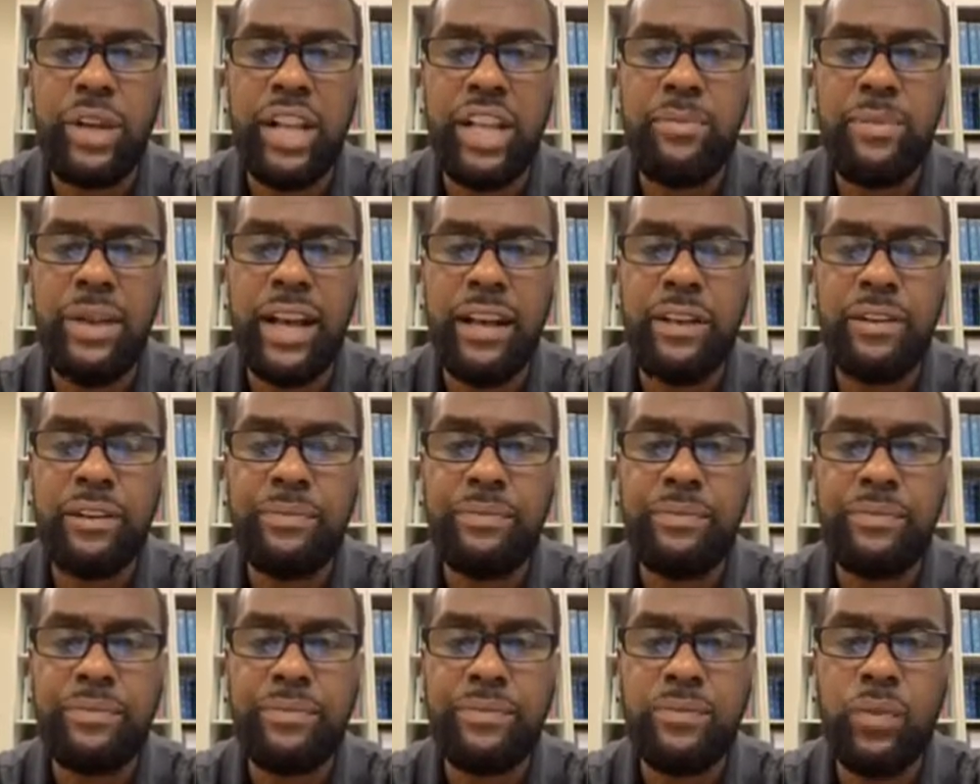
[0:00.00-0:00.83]

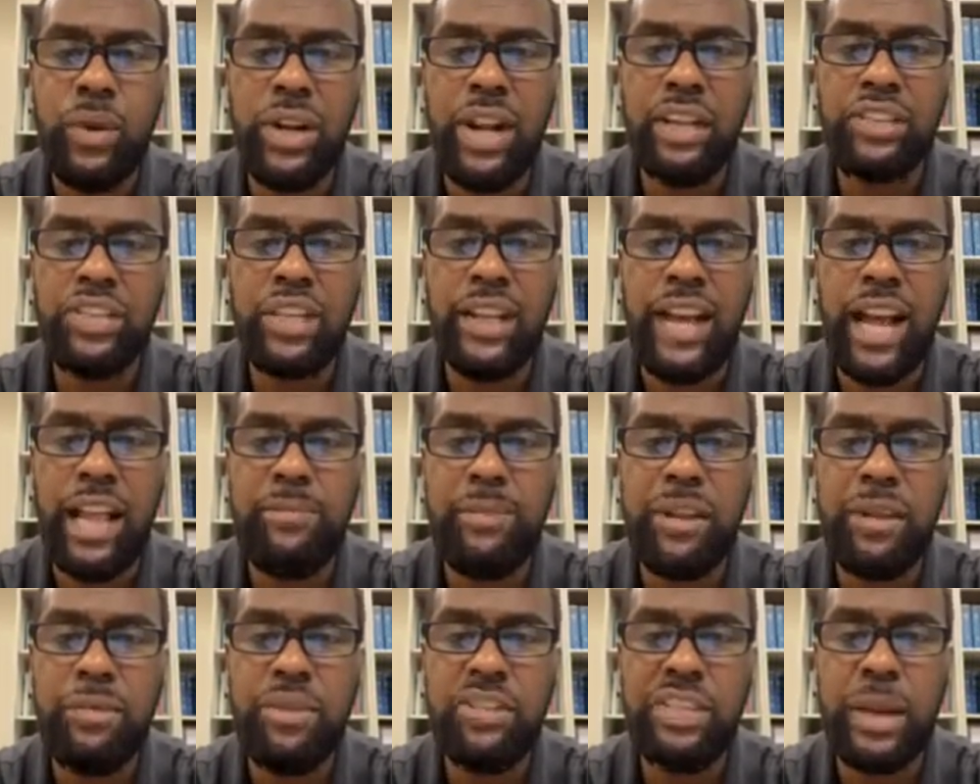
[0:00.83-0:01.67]
email, went out to
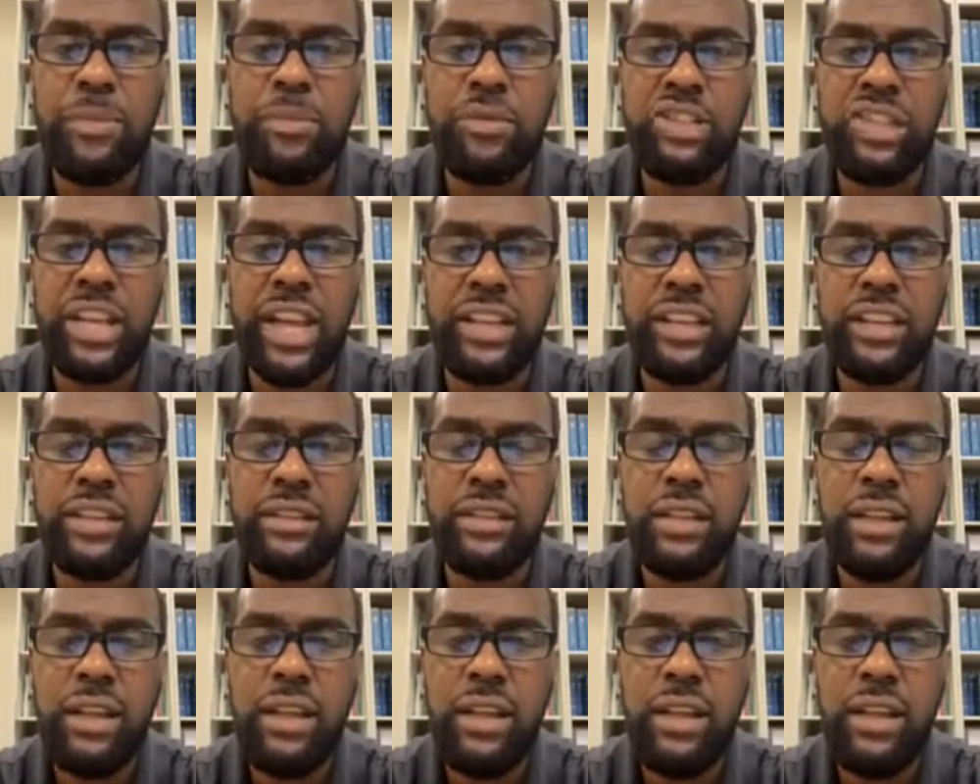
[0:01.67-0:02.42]
non-members April 2nd,